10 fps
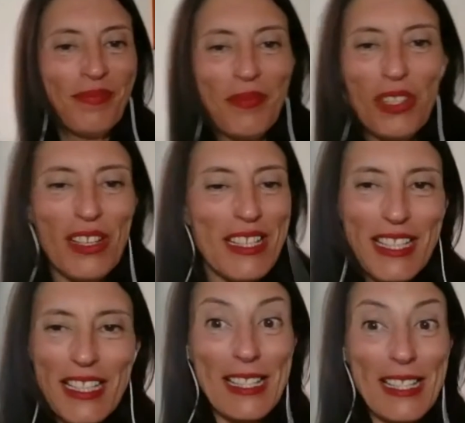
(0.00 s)
So it's
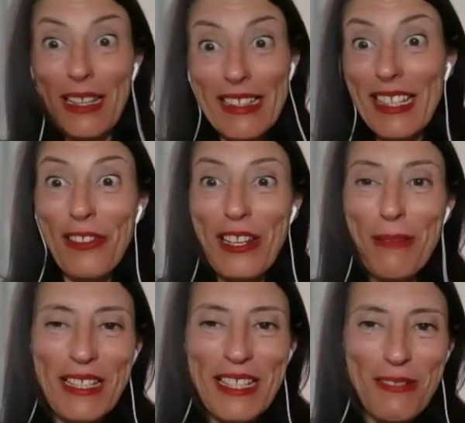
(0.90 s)
a great
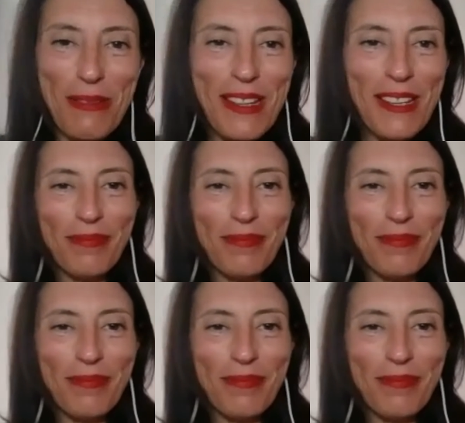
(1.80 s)
place to be.